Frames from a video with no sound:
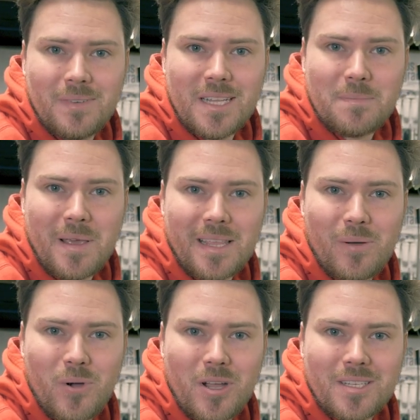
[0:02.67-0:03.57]
Let's make
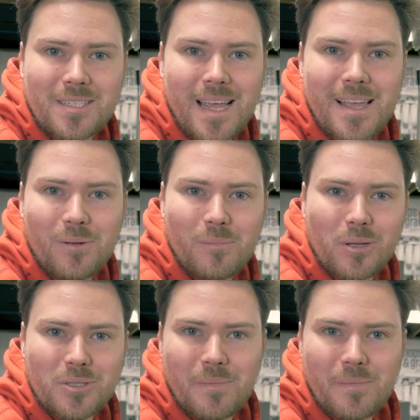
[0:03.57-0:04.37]
that work today on Malt &